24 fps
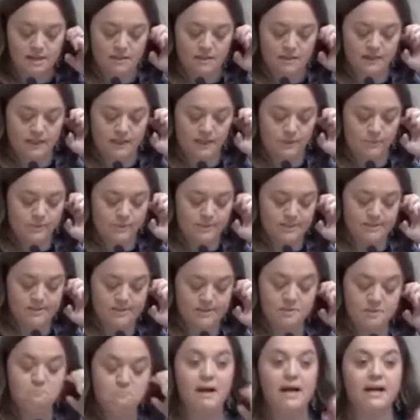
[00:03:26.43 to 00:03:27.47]
that he was
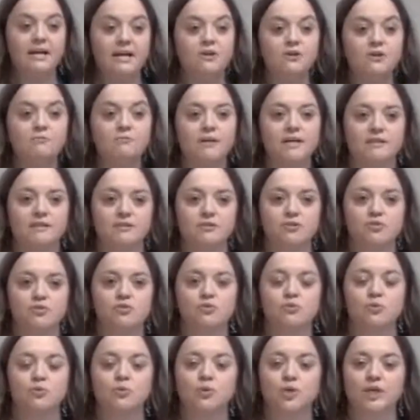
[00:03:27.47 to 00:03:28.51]
inspired by the
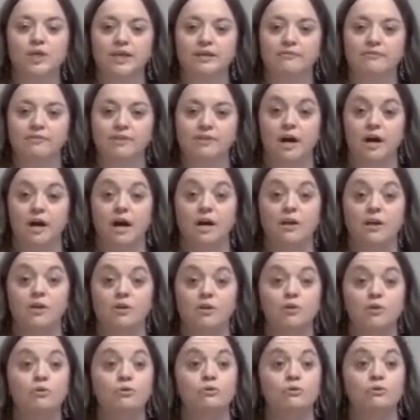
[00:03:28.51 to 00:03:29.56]
story of Jan
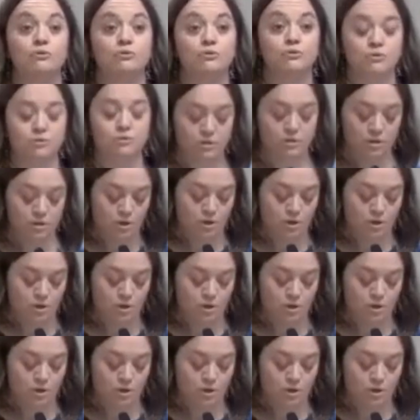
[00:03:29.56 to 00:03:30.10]
Hus,